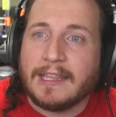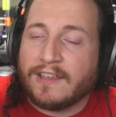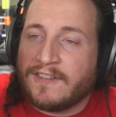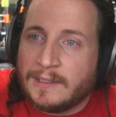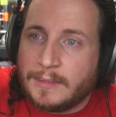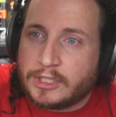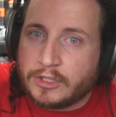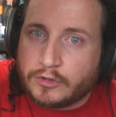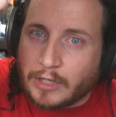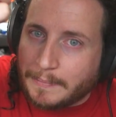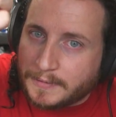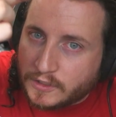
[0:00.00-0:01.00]
The filament should
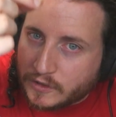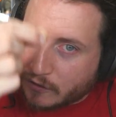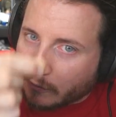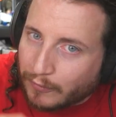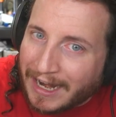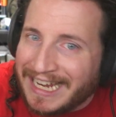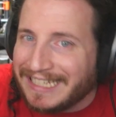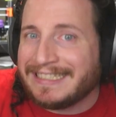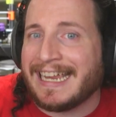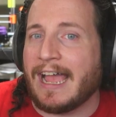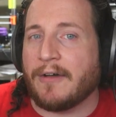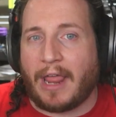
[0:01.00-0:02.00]
drop straight
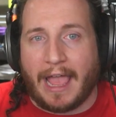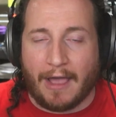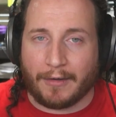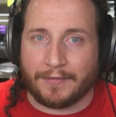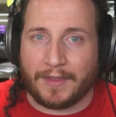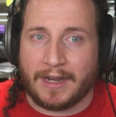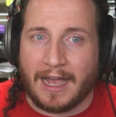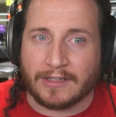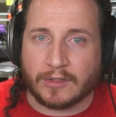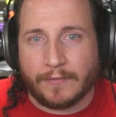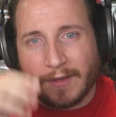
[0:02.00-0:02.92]
down out of the nozzle.